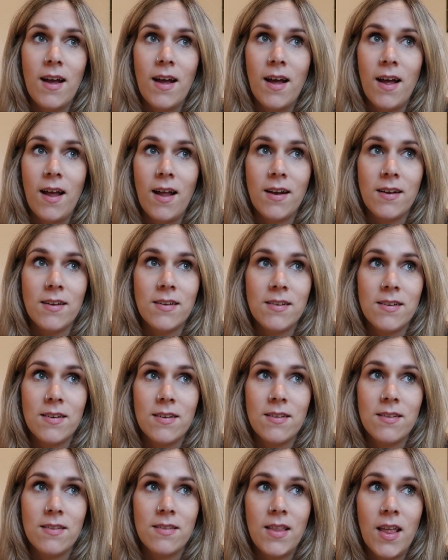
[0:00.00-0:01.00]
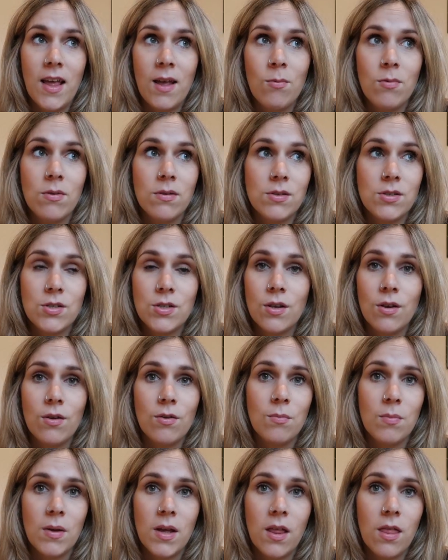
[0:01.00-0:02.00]
and they will
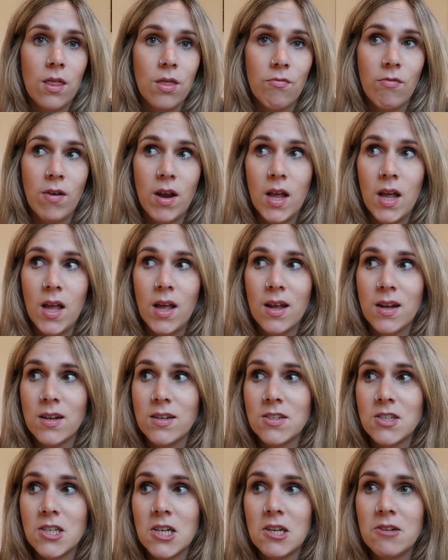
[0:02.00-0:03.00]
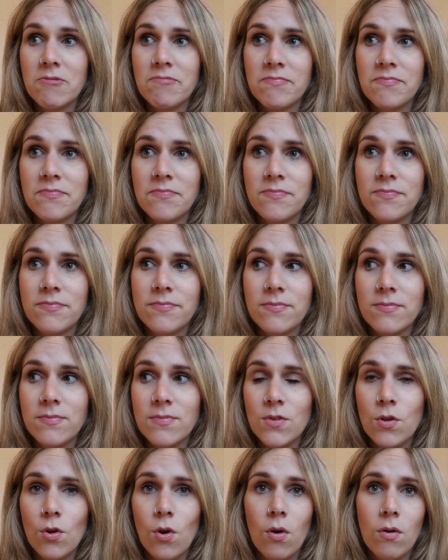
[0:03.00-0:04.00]
soon be 3 and
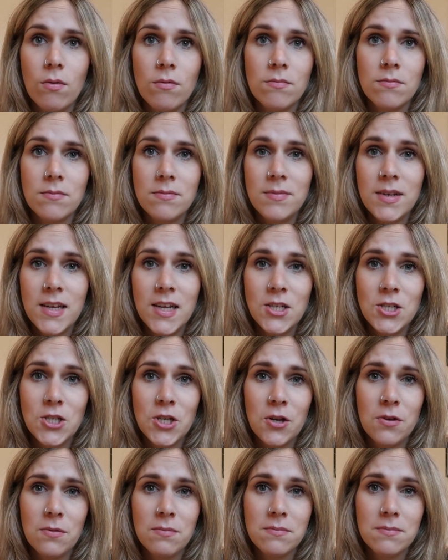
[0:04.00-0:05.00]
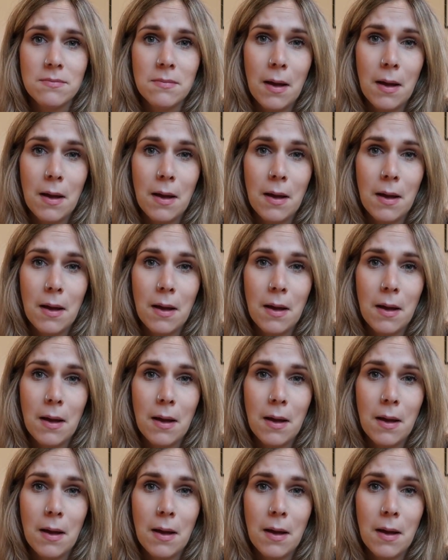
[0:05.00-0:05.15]
not need you.